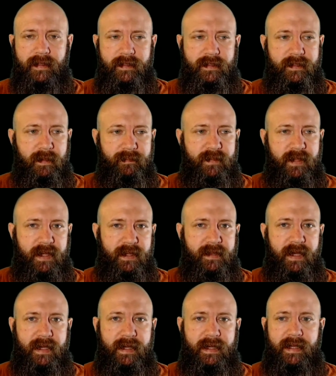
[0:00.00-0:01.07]
something
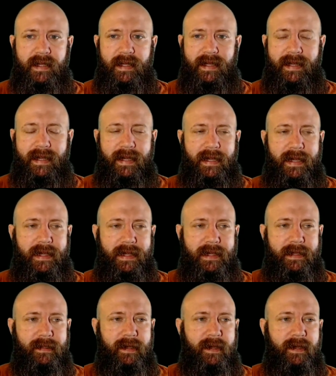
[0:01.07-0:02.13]

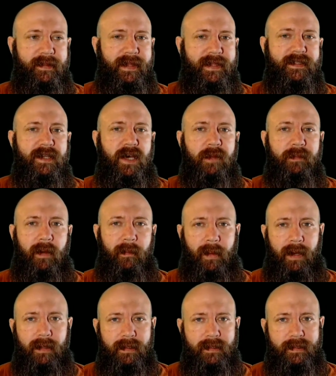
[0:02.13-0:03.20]
that's not about
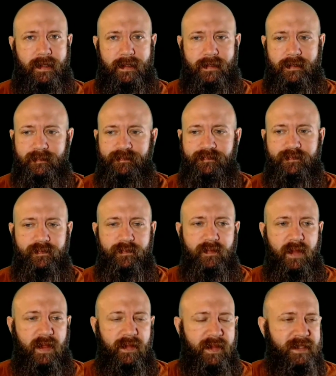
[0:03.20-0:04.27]
politics,
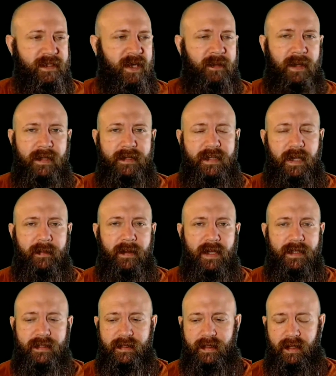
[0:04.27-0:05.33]
that's not about
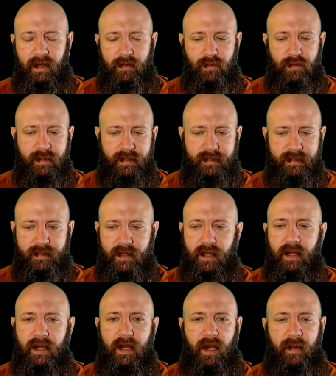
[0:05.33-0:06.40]
demonizing the other, that's
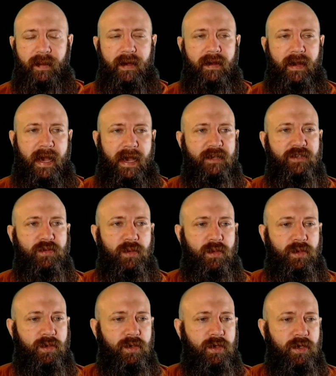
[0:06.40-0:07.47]
about
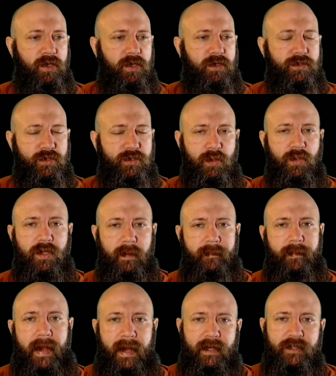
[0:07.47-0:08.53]
actual true
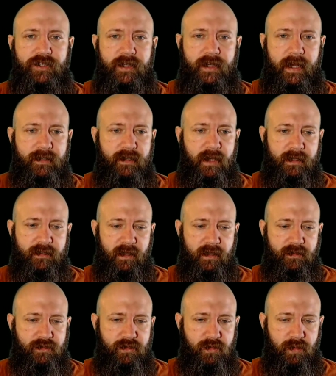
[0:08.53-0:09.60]
compassion
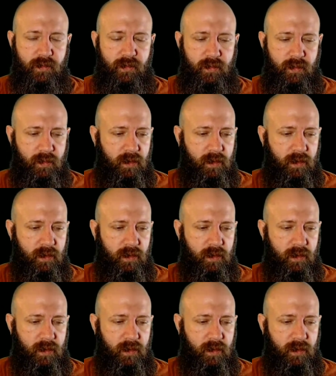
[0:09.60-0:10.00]
and true